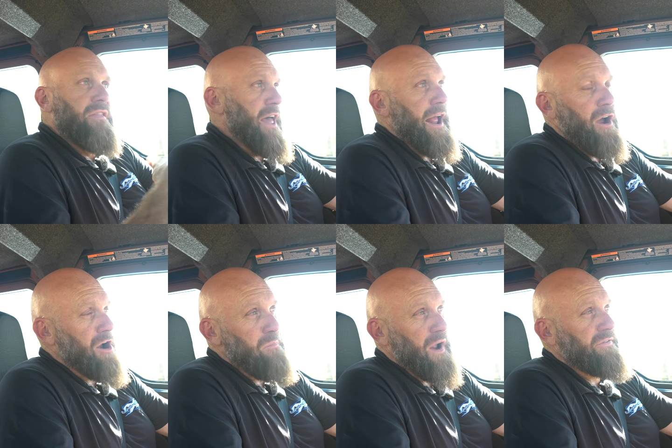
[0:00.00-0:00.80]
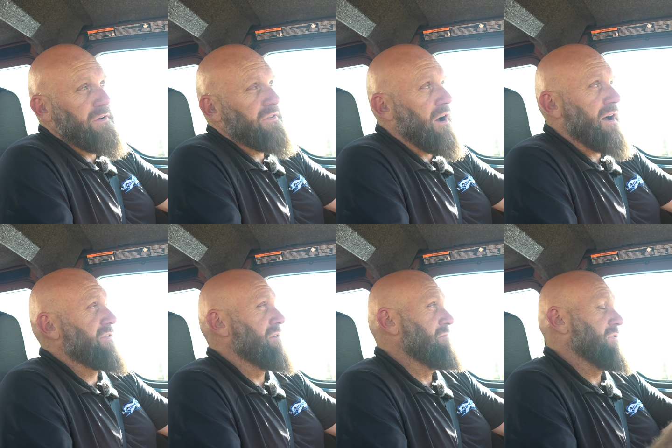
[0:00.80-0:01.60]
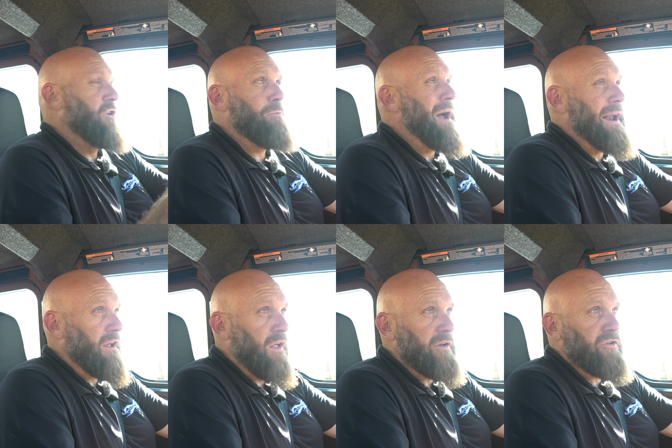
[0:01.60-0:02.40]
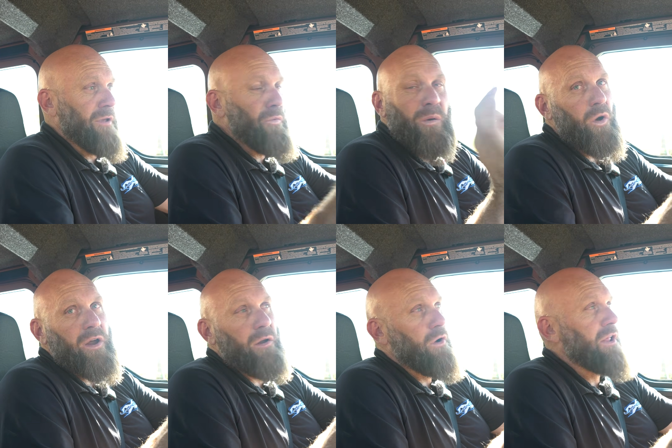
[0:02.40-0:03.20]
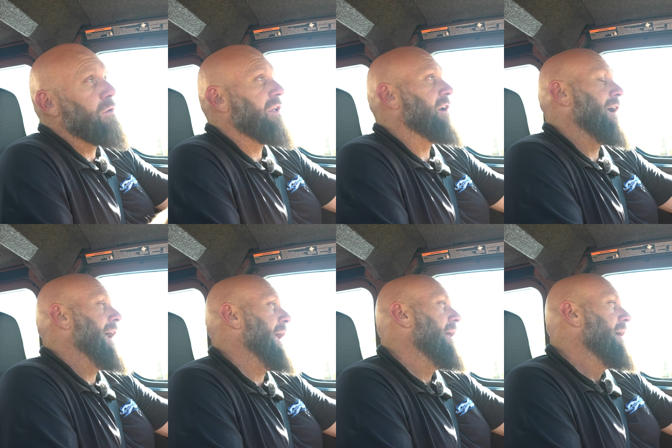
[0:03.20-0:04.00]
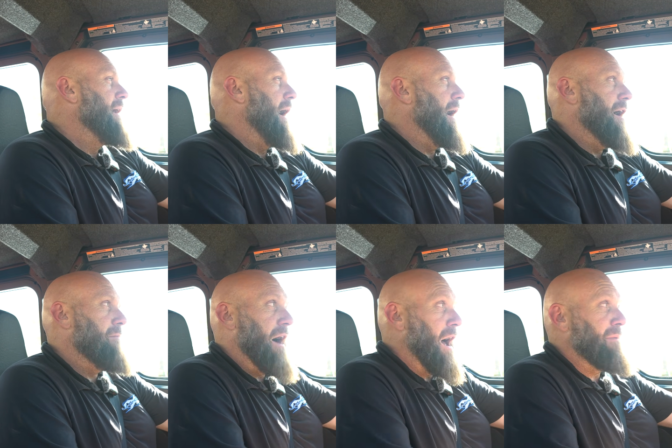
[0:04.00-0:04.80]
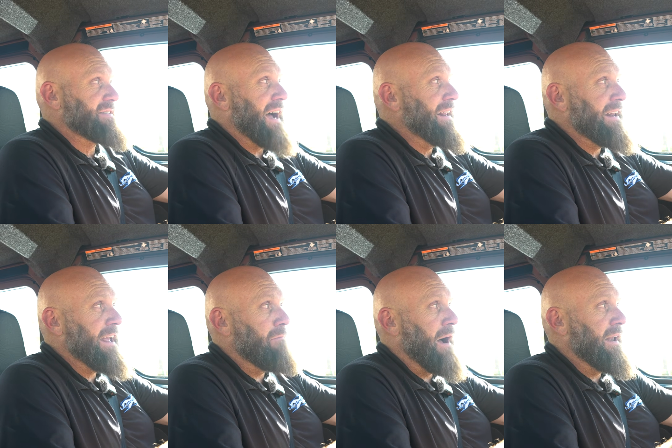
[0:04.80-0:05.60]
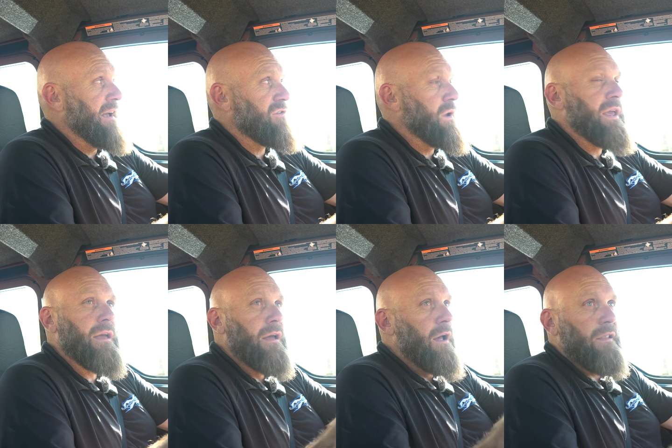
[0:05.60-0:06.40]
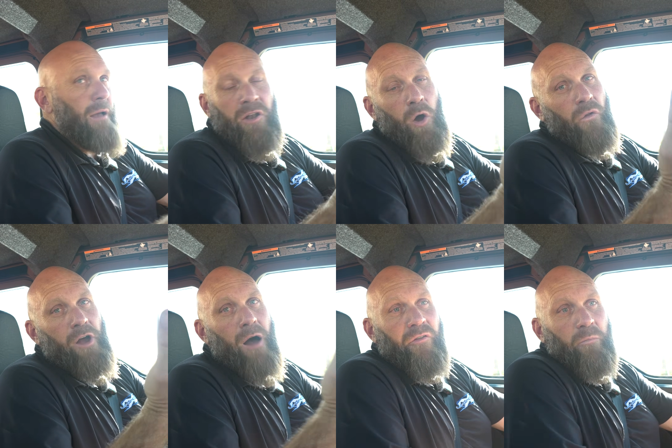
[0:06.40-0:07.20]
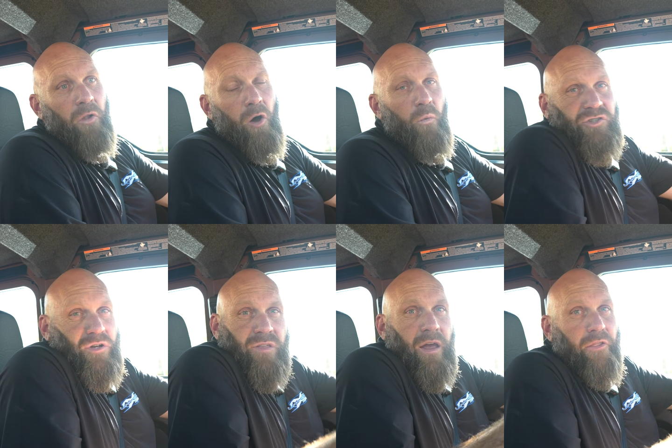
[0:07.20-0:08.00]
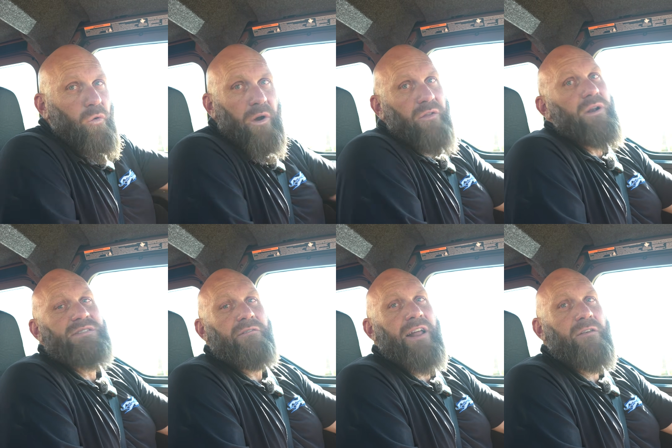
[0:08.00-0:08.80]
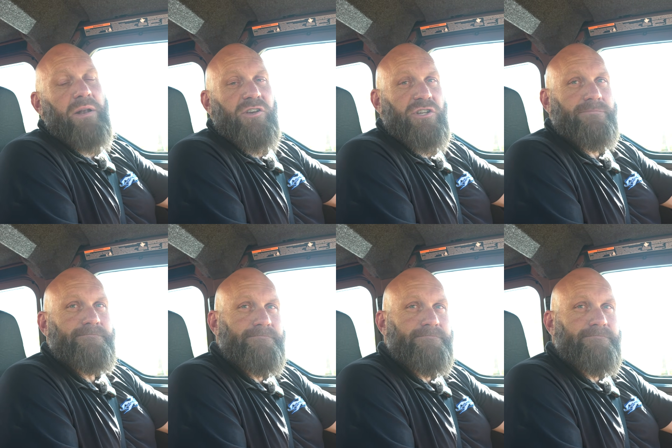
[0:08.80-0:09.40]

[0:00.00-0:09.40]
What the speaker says: That air compressor is awesome. The pneumatic clutch seems to be working really great. I'm excited to get mine next week. Let me know in the comments below what you think of the 2027 Xpedition.